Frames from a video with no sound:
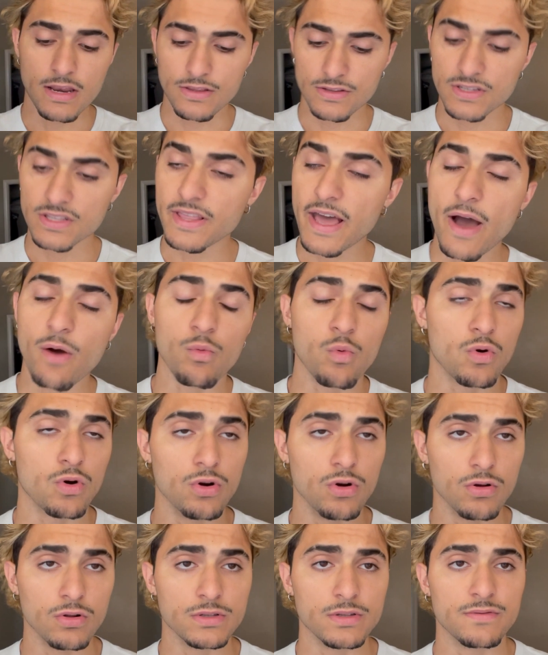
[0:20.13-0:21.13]
into that
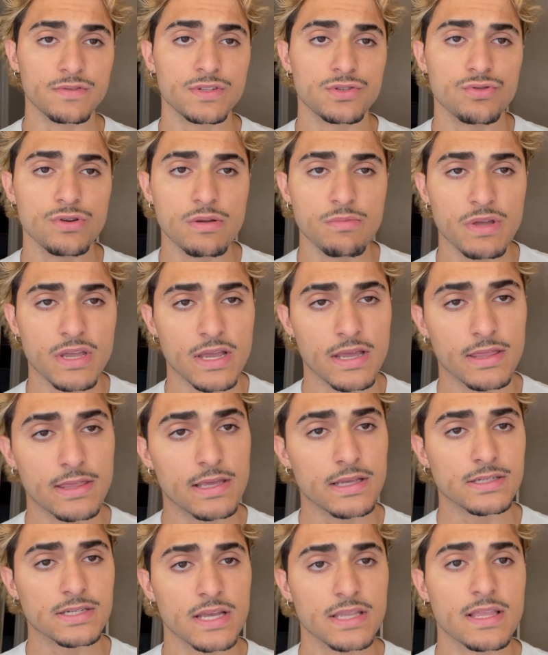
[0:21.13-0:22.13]
world of streaming and
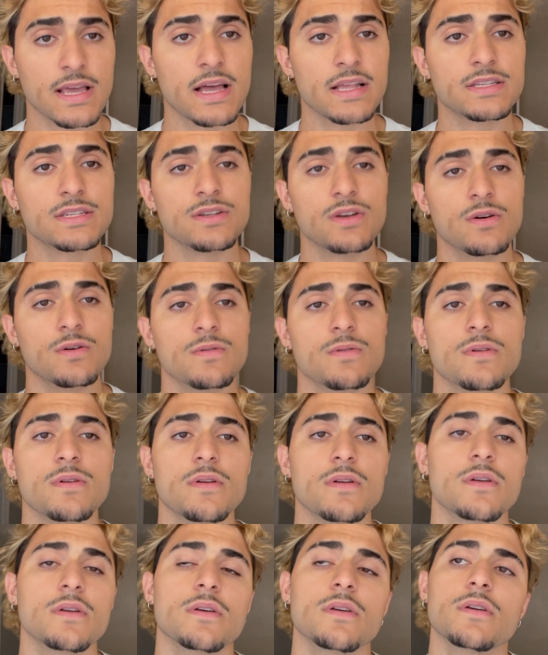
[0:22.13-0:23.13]
things like that. So,
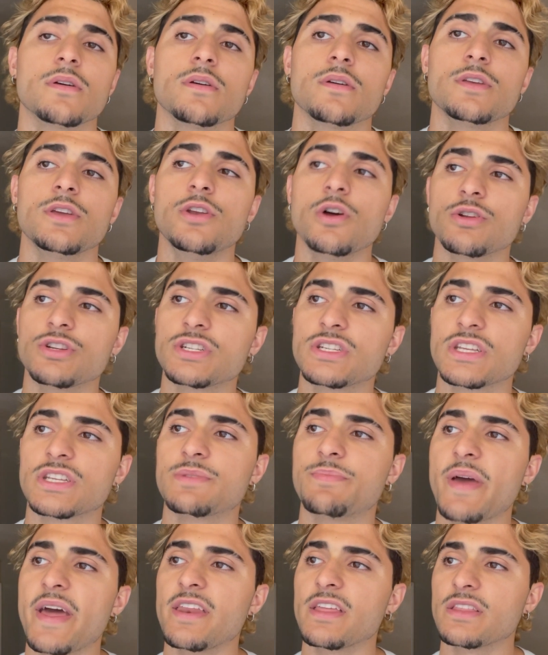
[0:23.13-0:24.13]
you know, just
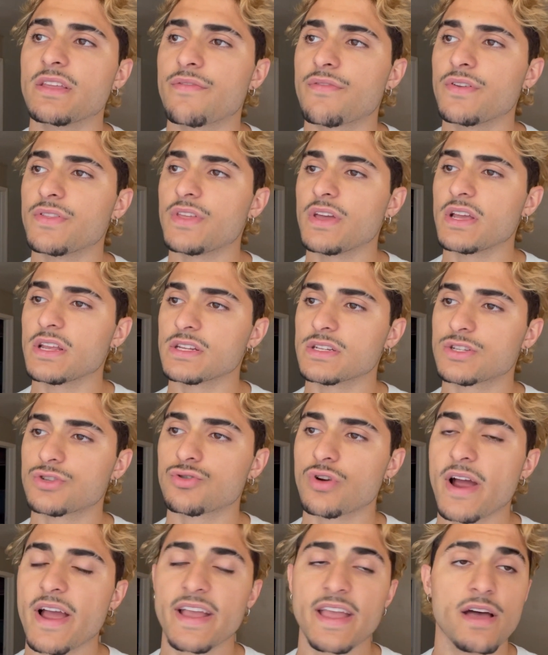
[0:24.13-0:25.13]
expanding different things,
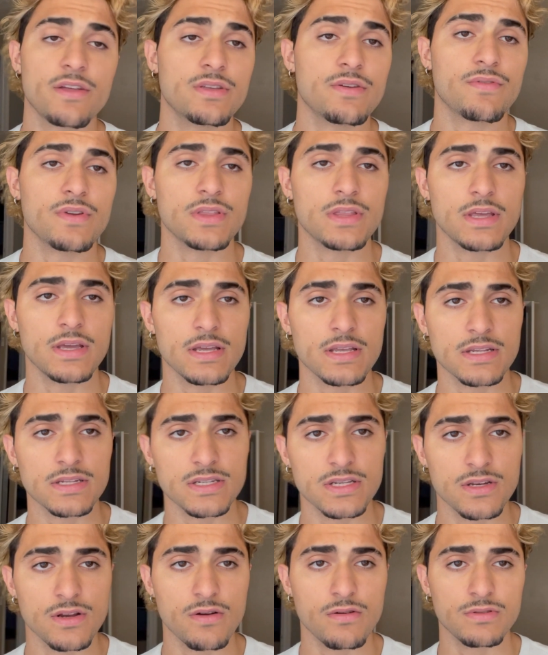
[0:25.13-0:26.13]
trying out different things,
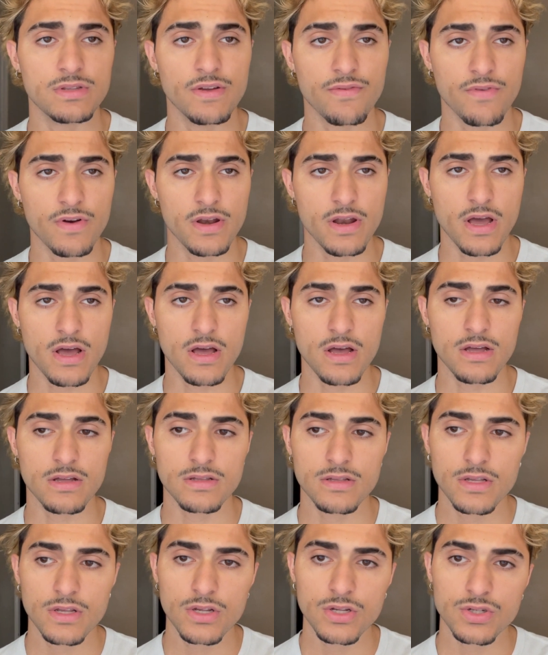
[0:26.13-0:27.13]
you know, different
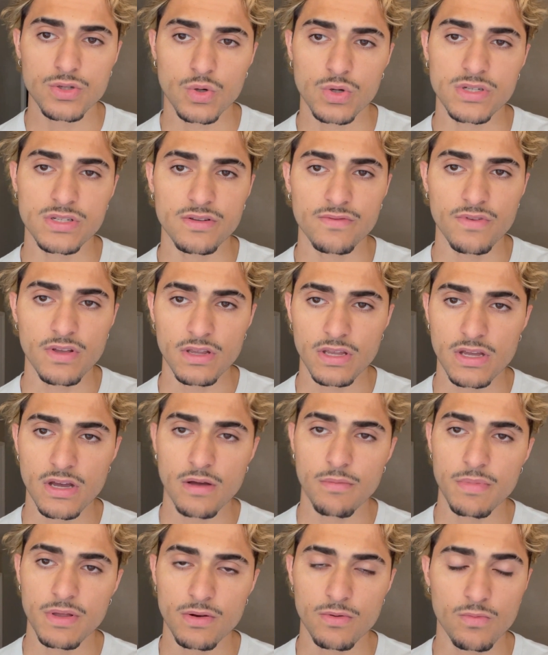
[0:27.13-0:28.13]
sources of
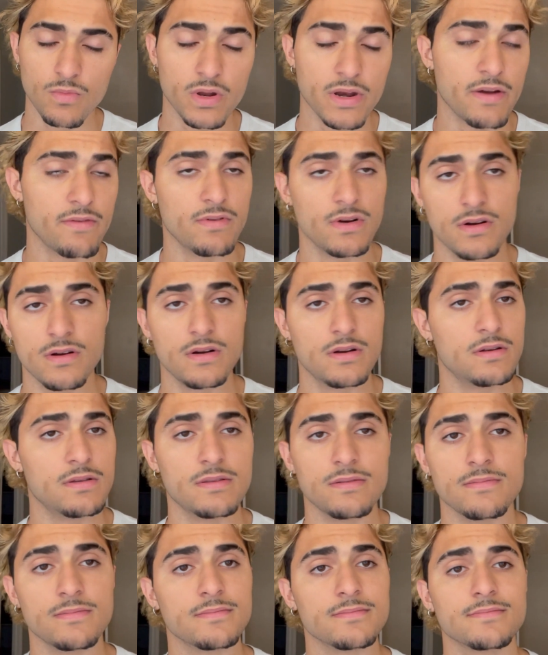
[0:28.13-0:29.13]
income and whatever.
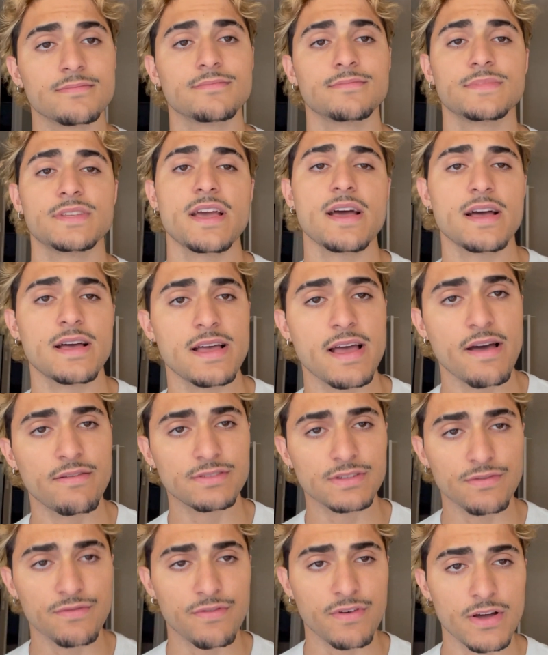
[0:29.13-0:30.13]
And yeah, have
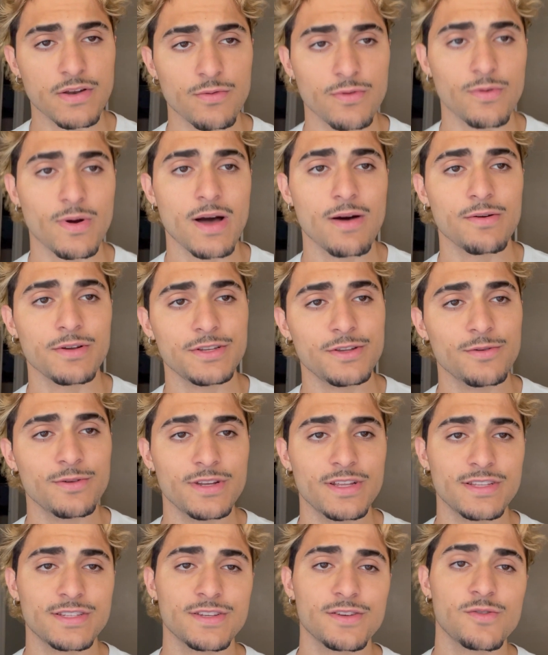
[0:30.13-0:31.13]
some fun while we're doing
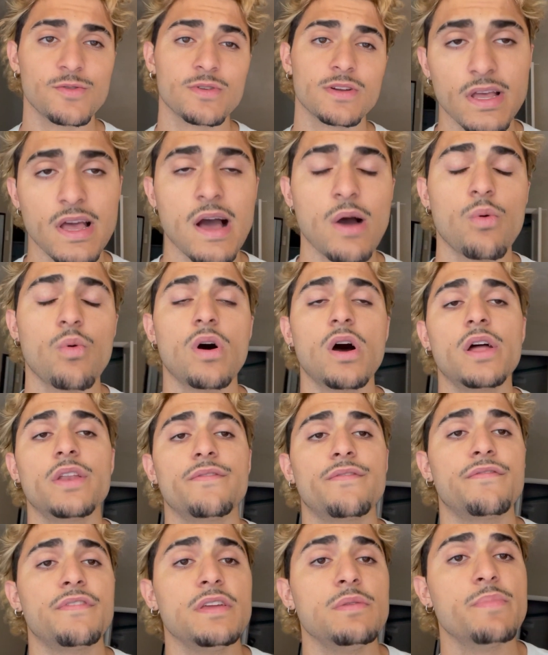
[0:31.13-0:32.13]
it too. I want
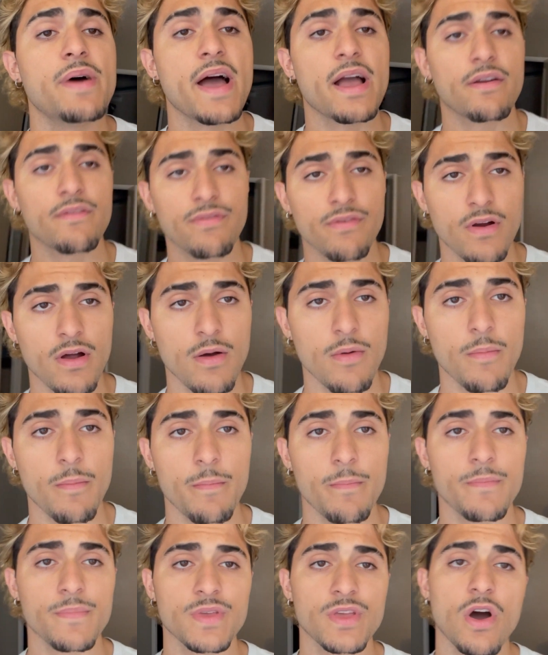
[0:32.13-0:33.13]
feedback
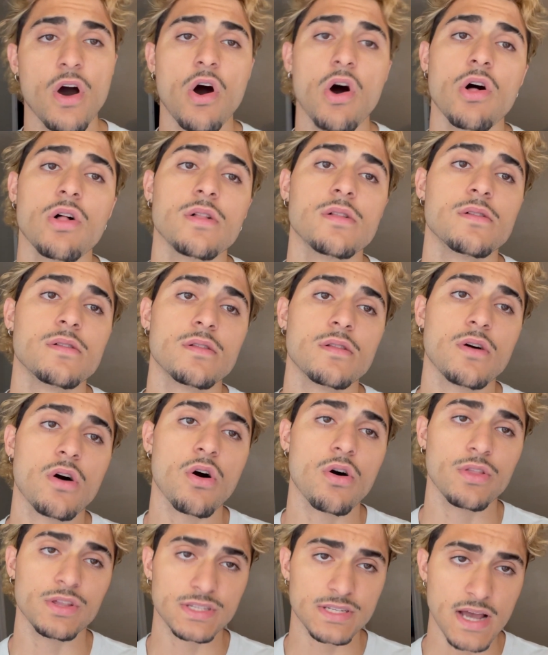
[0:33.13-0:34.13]
from y'all
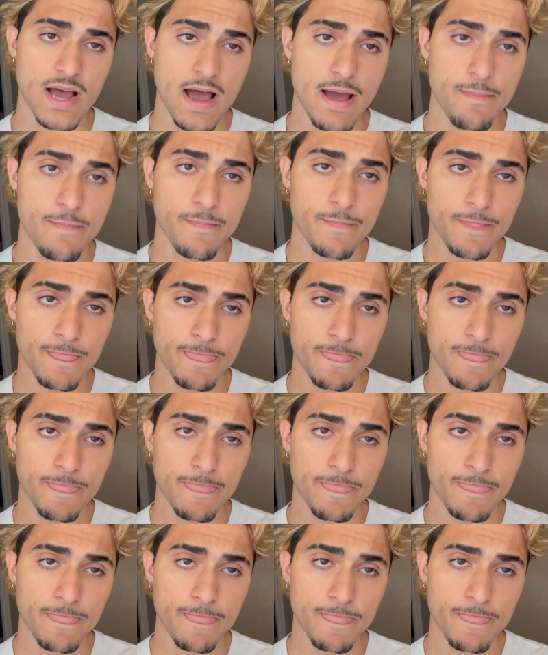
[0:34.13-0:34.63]
all the time.